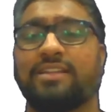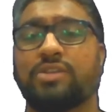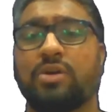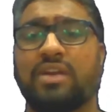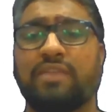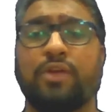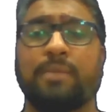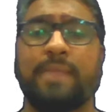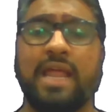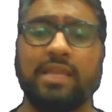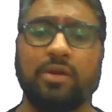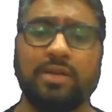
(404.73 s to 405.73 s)
So if you're
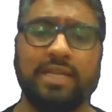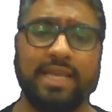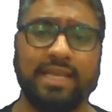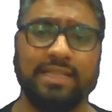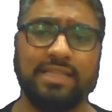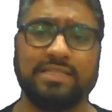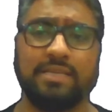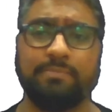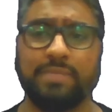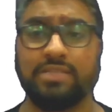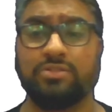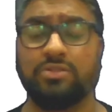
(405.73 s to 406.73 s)
planning on taking this up,
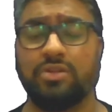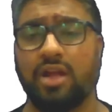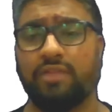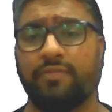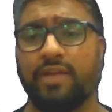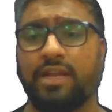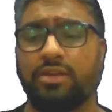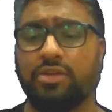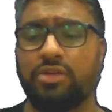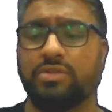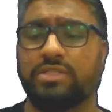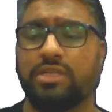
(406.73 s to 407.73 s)
please do not forget to
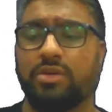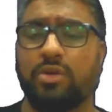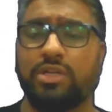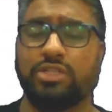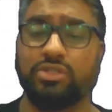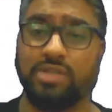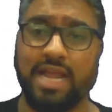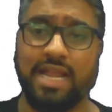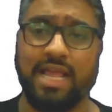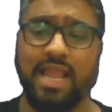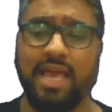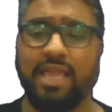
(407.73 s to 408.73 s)
use the code
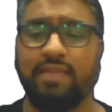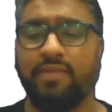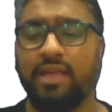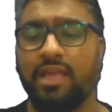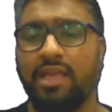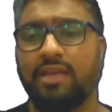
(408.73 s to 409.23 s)
Surana Live,